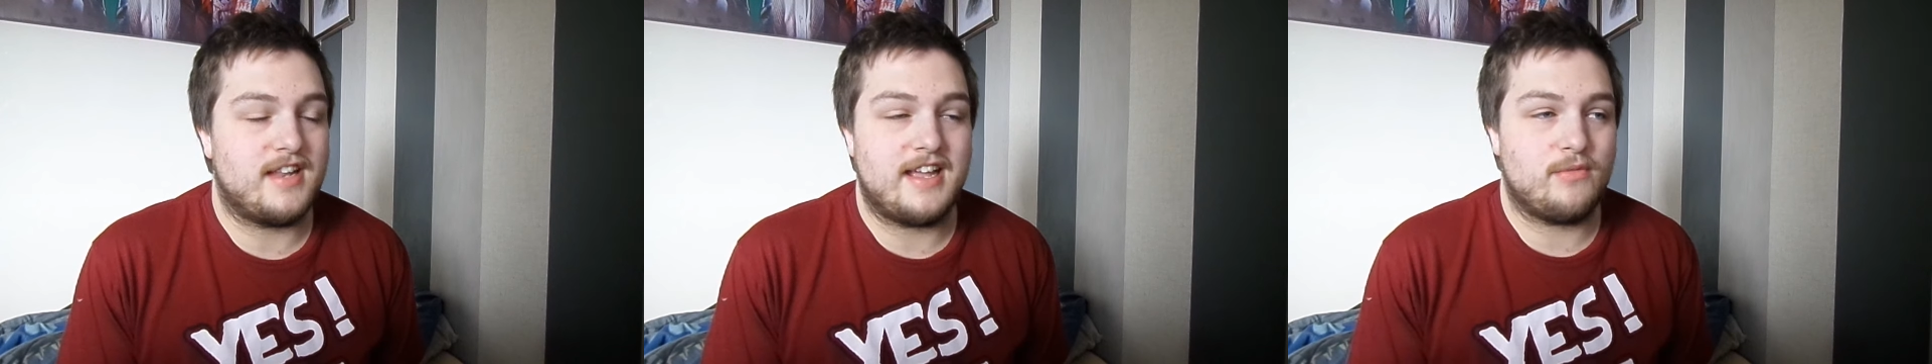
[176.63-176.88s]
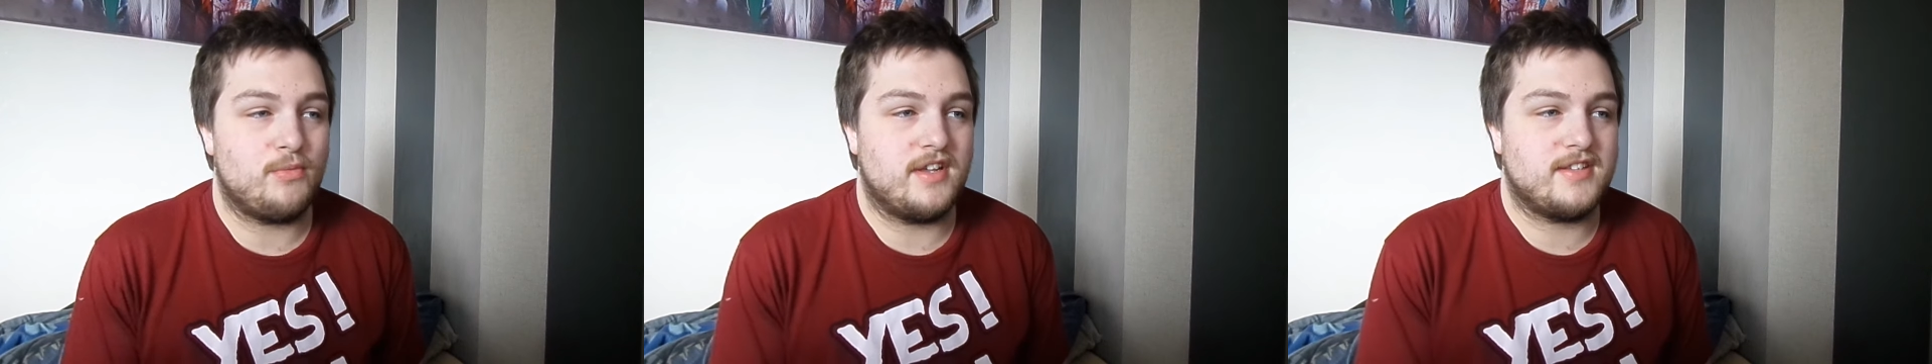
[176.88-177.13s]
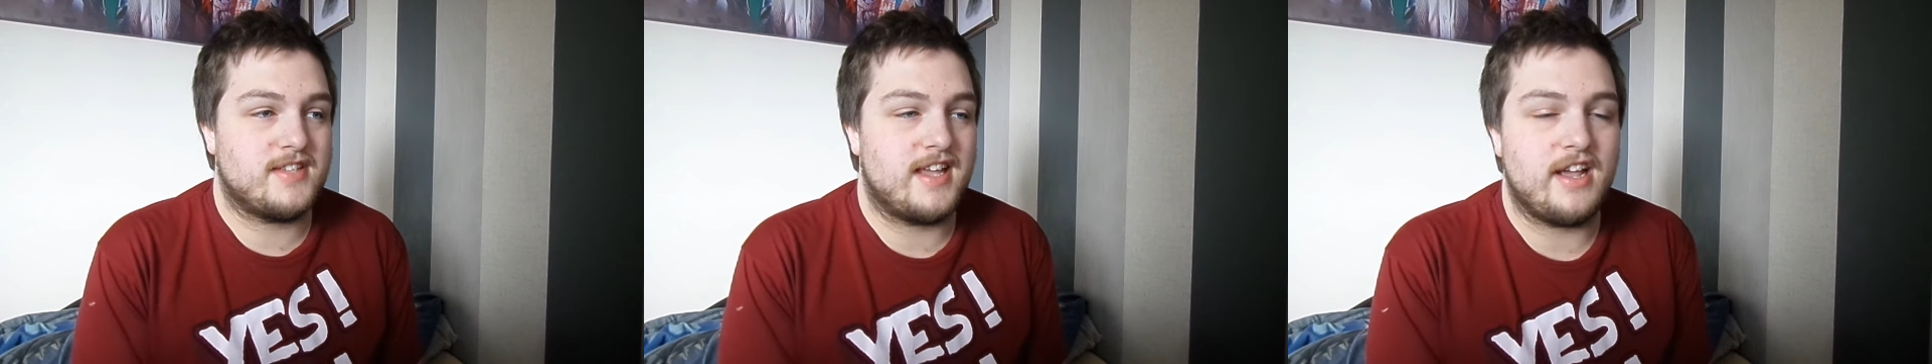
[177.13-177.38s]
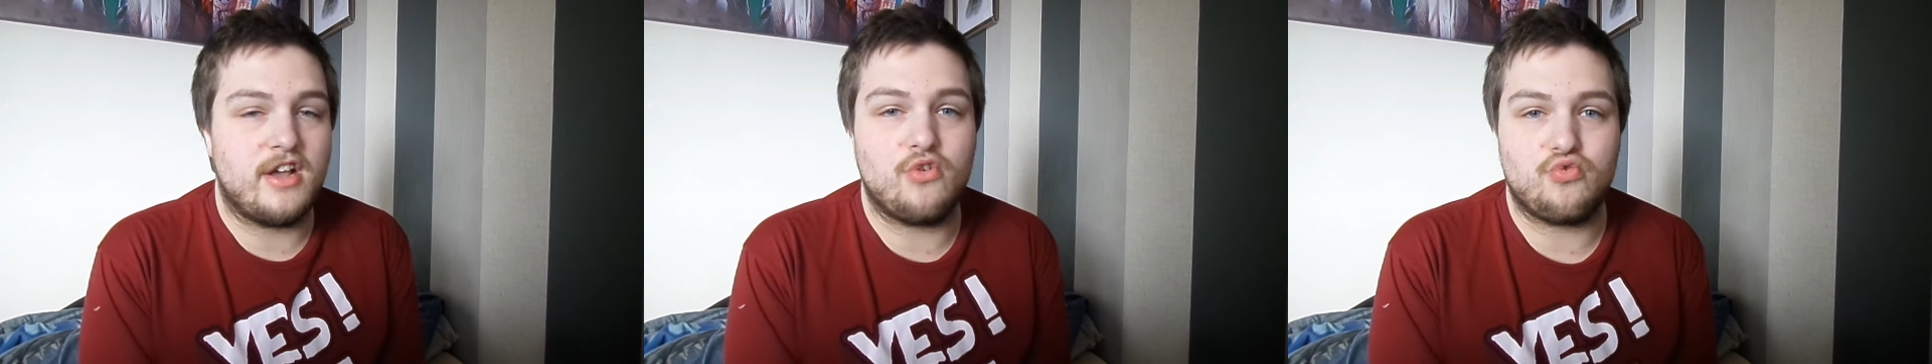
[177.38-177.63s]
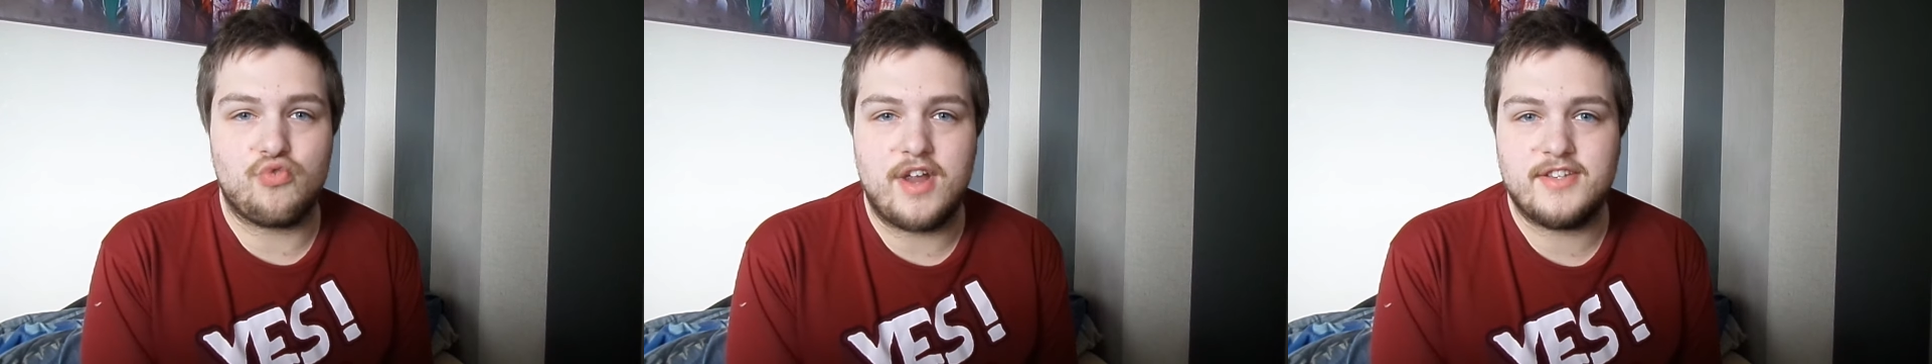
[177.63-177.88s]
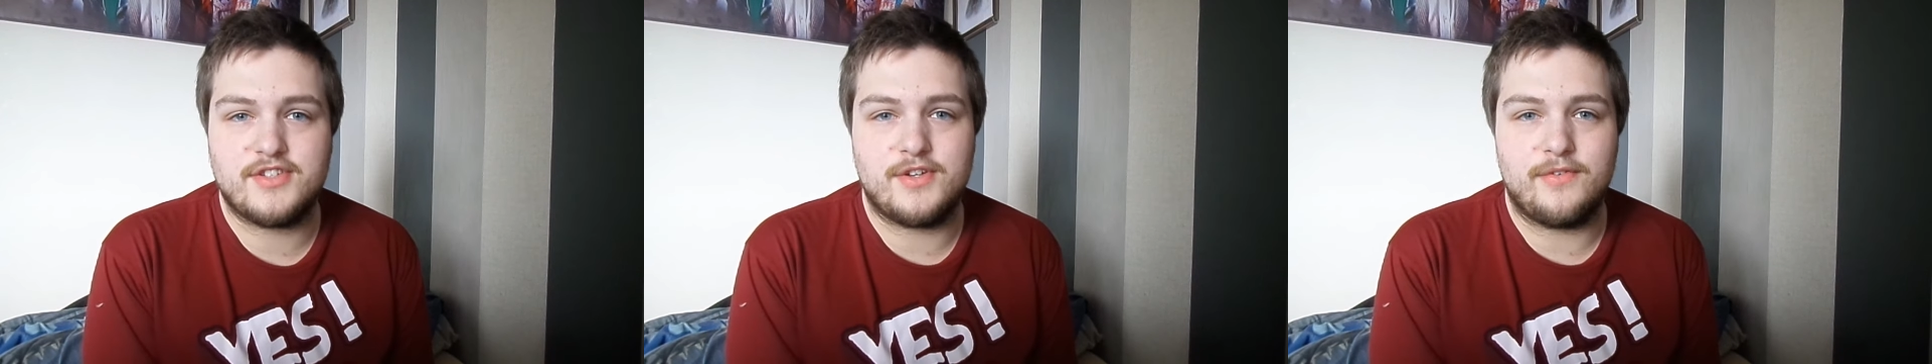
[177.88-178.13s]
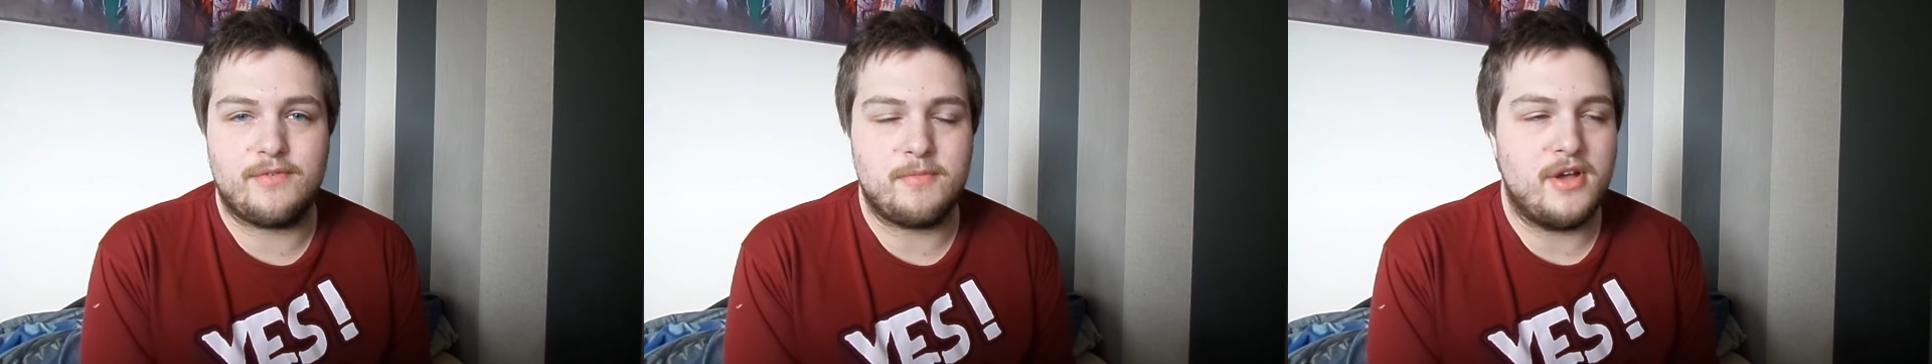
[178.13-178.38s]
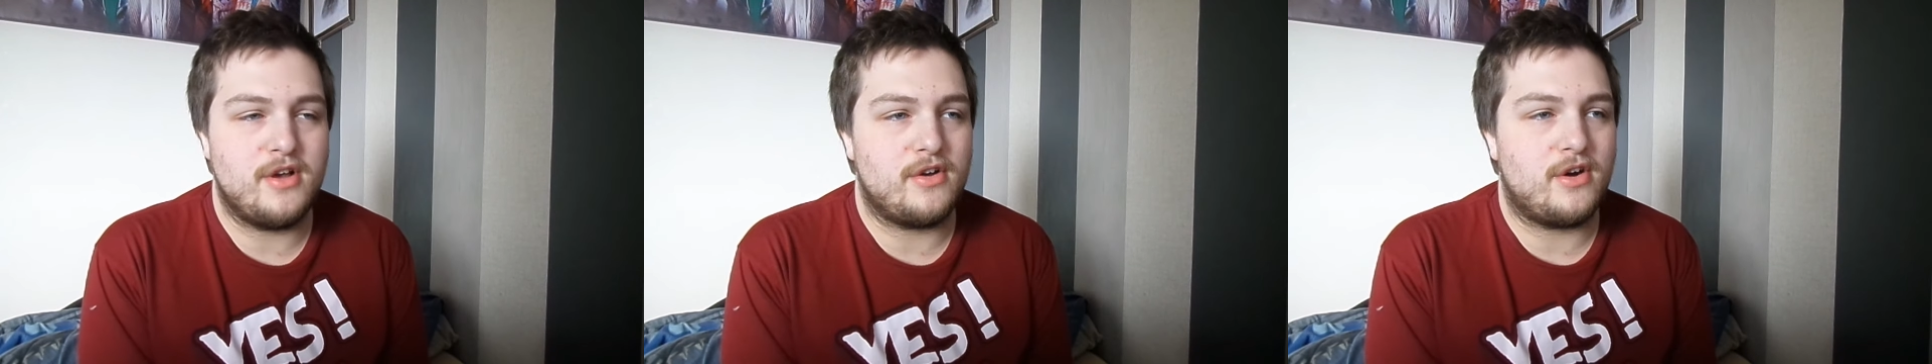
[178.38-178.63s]
like we're seeing great stuff from
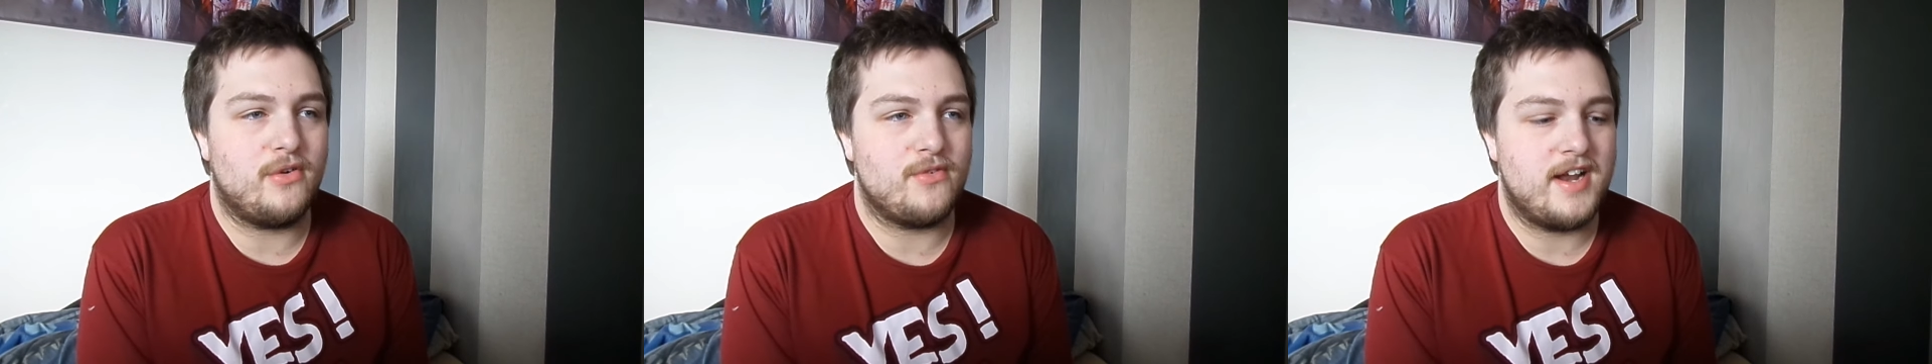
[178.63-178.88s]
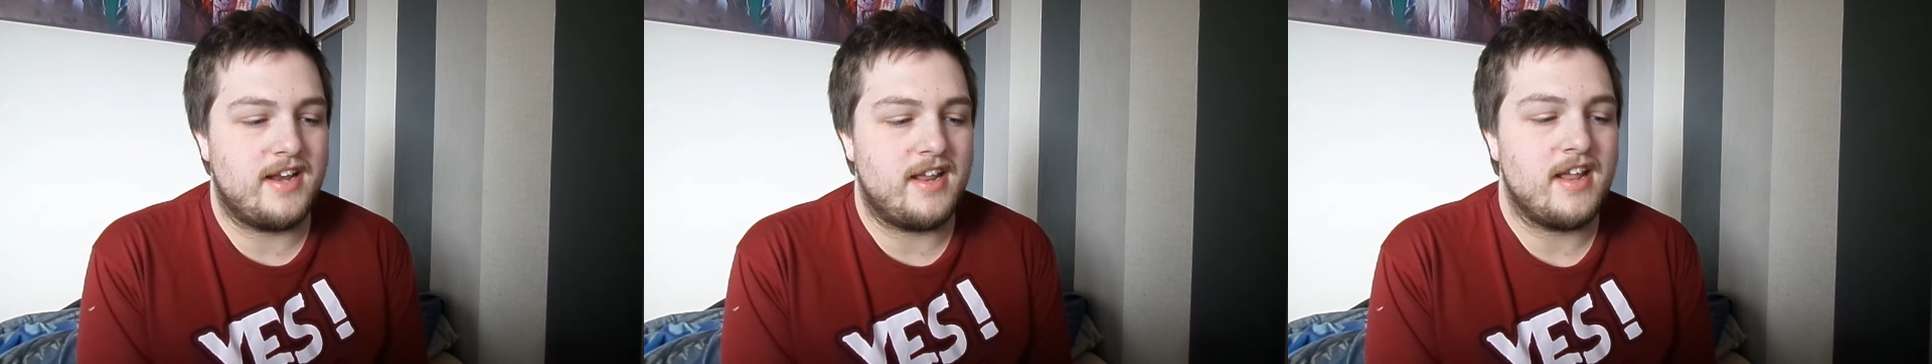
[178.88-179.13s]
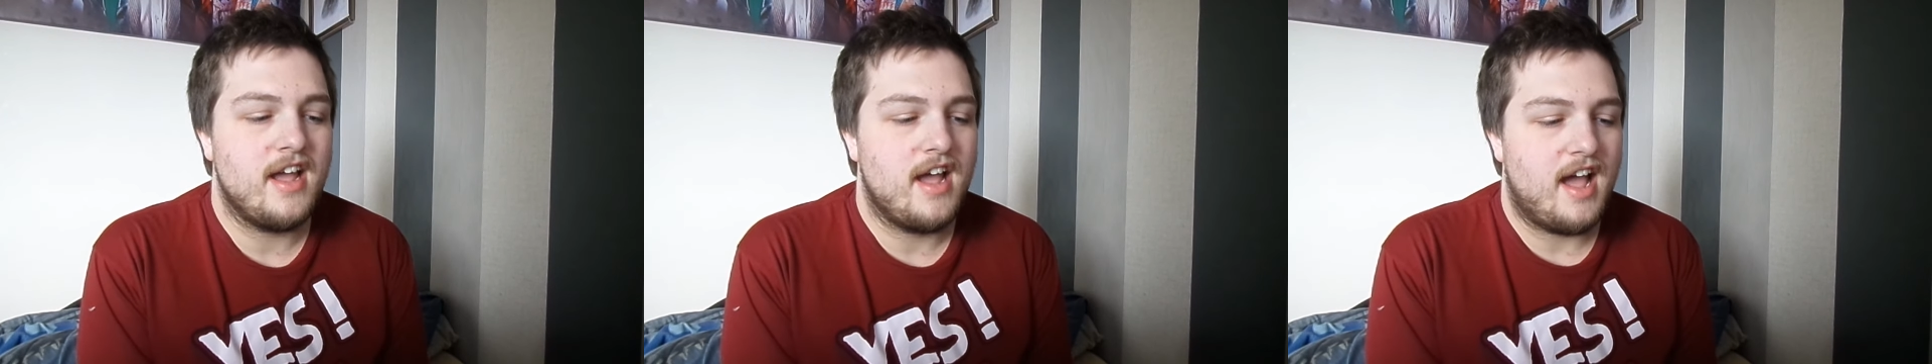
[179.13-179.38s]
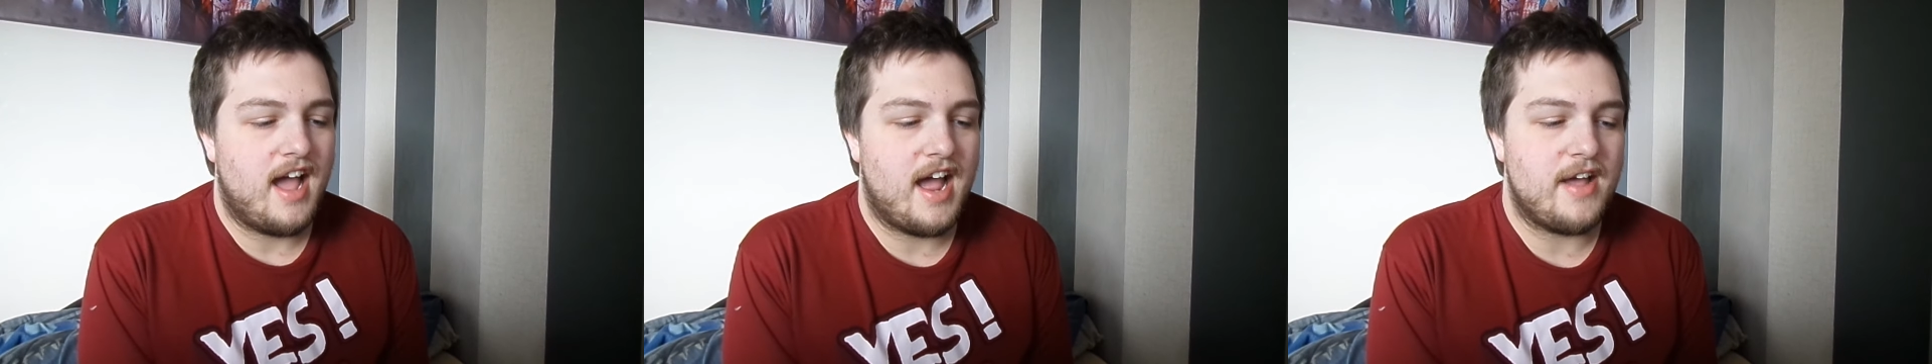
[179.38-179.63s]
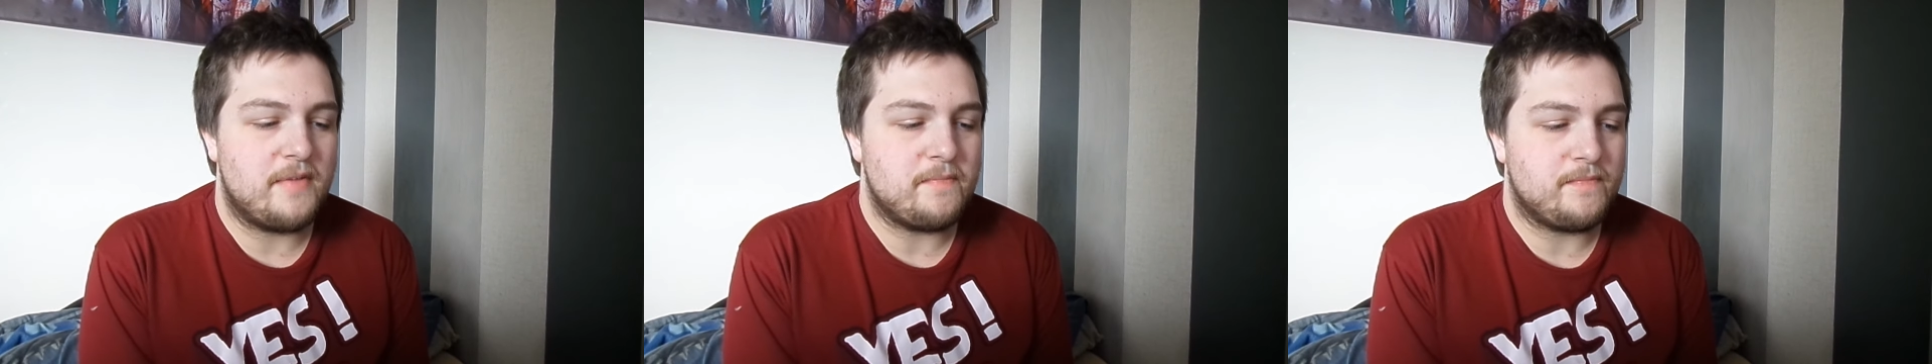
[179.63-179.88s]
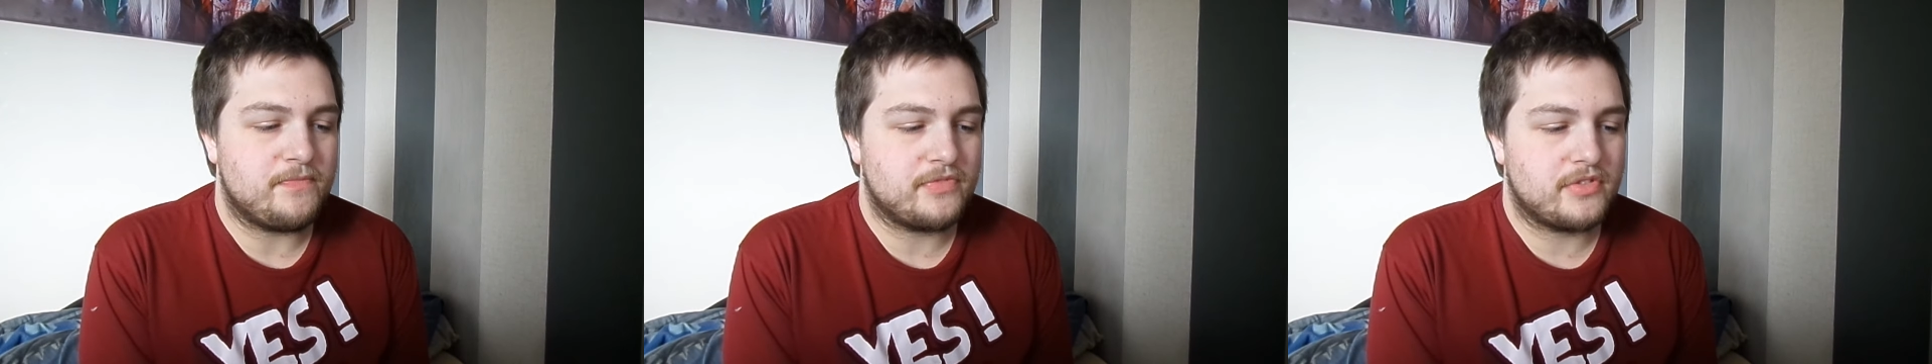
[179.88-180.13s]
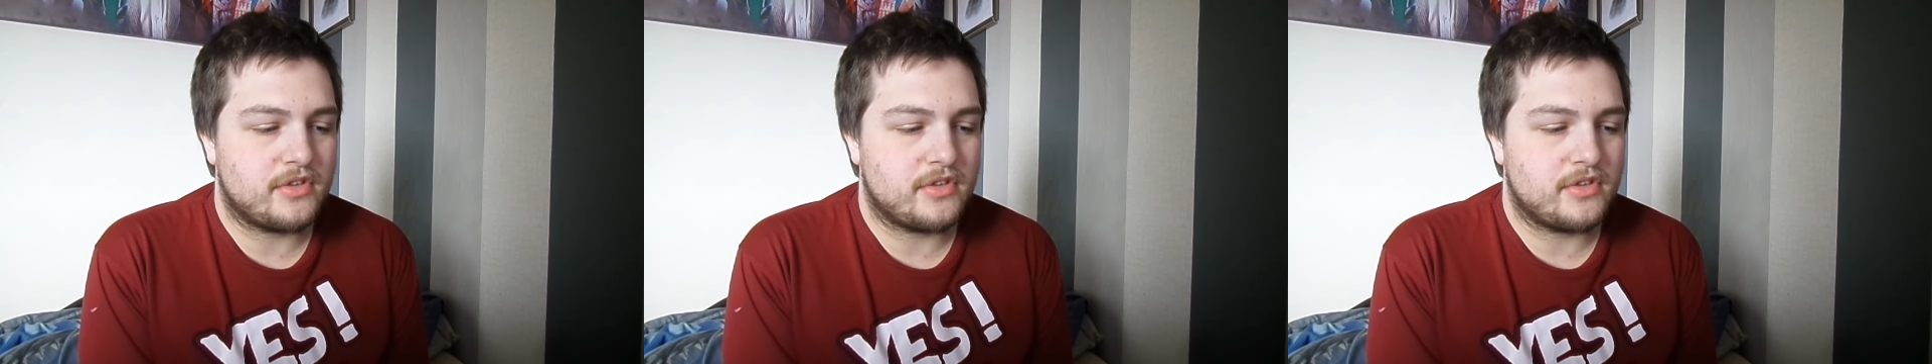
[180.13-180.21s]
her already. Um,